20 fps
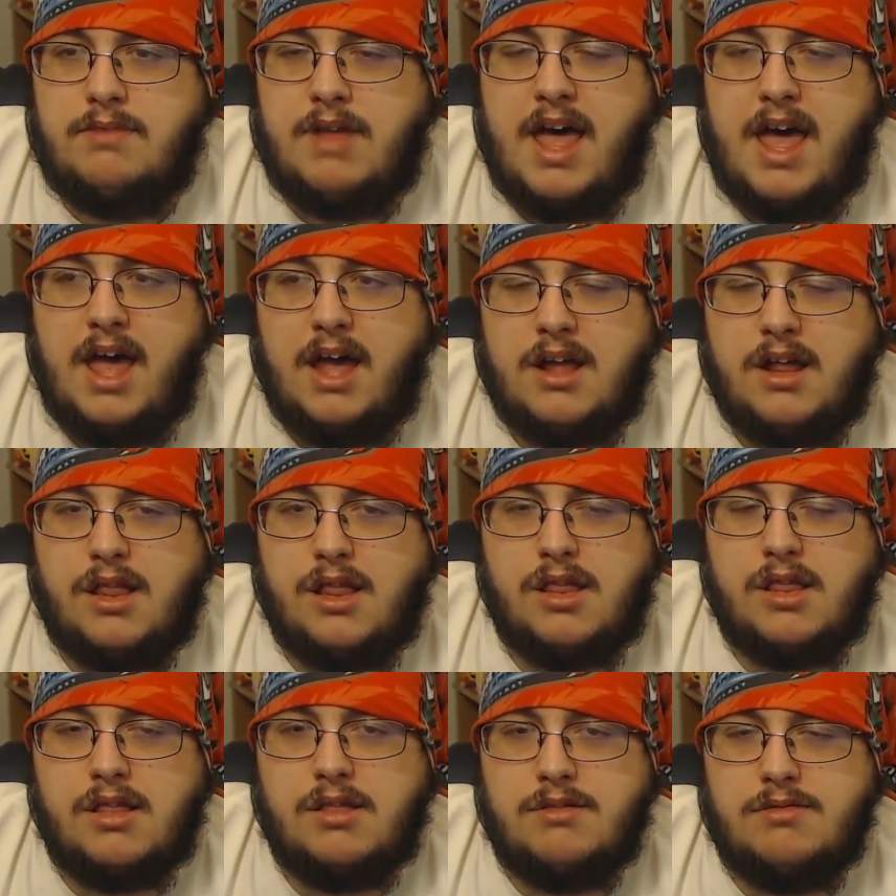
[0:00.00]

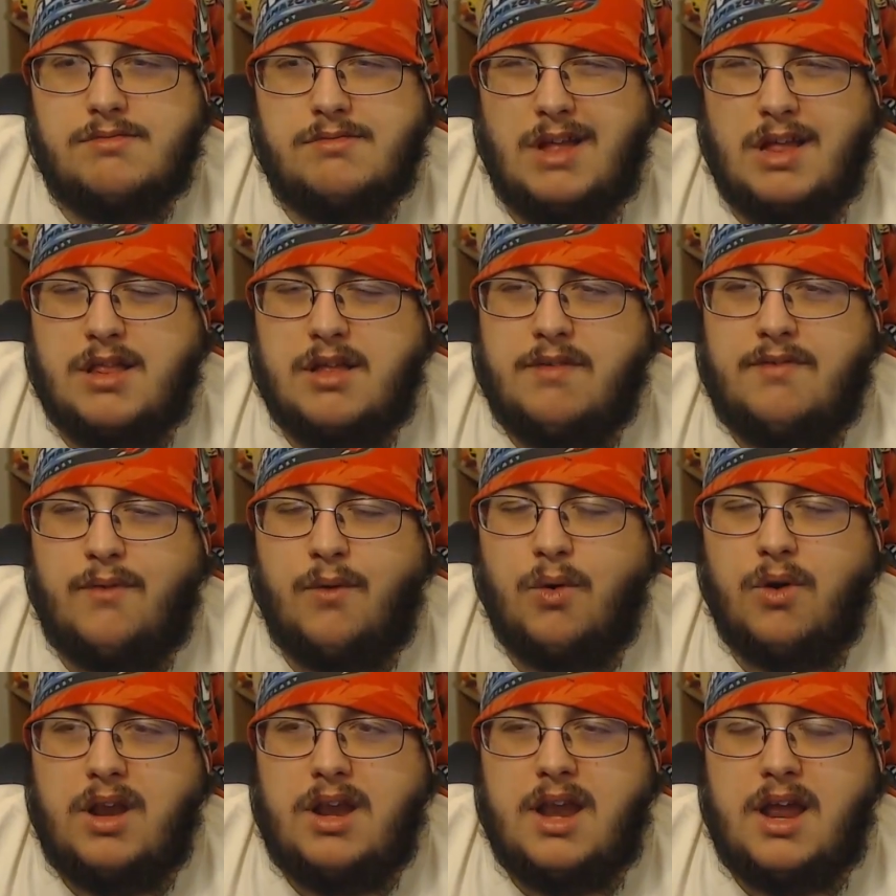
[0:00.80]
X. Is it
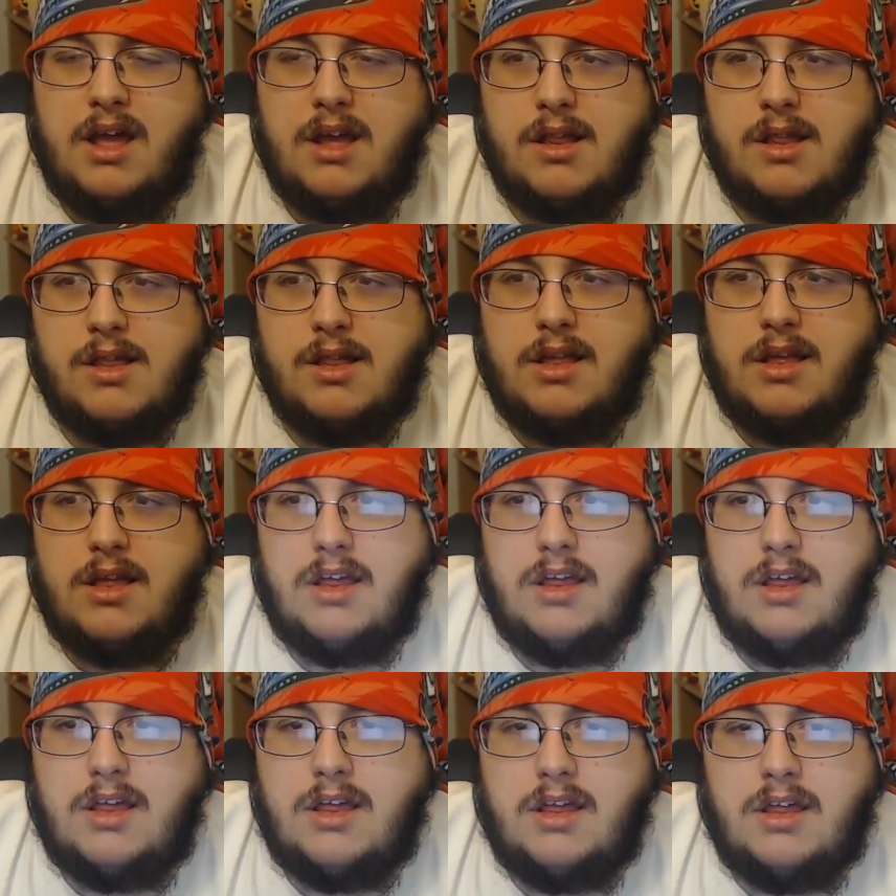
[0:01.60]
40 next?
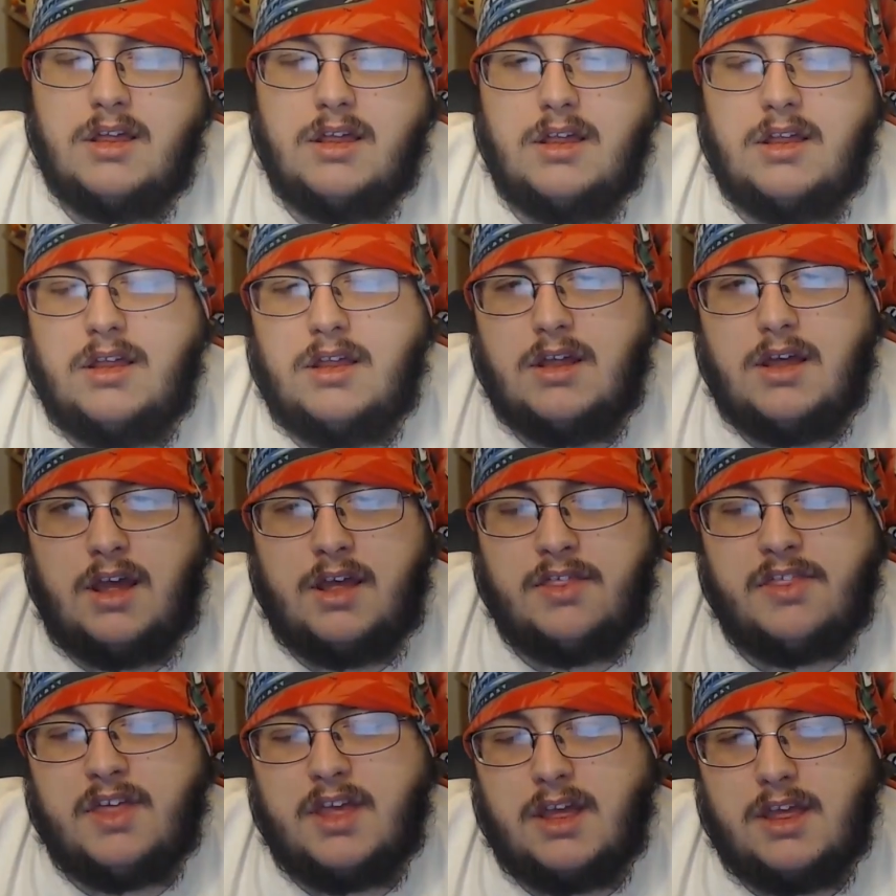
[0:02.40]

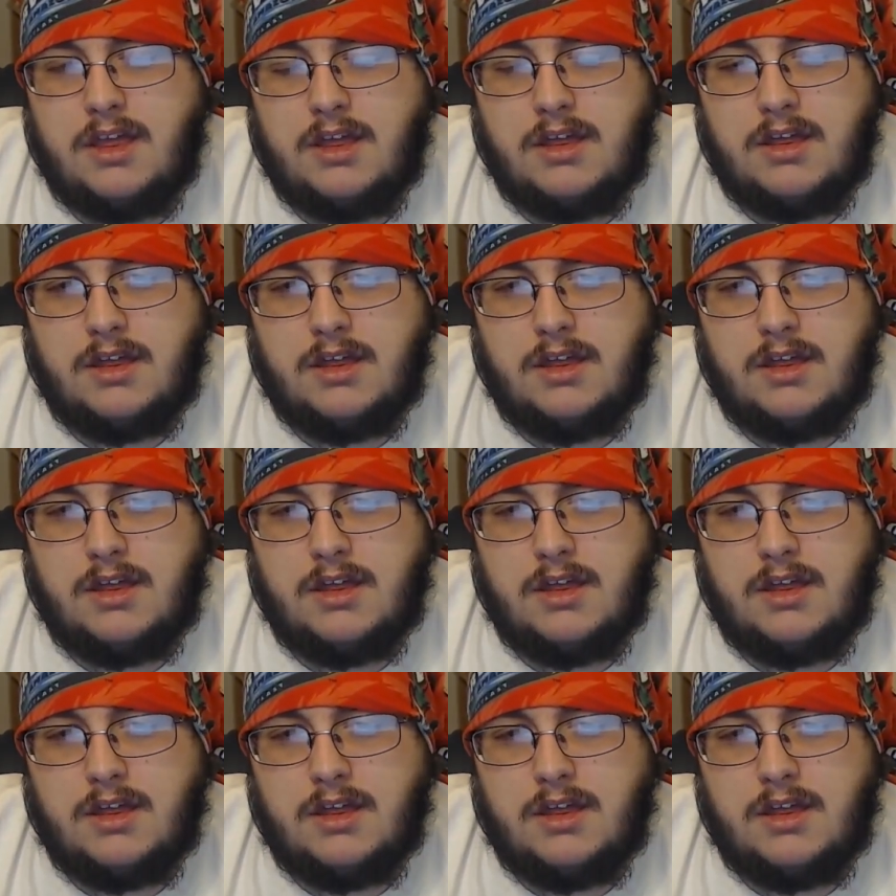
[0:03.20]
I think.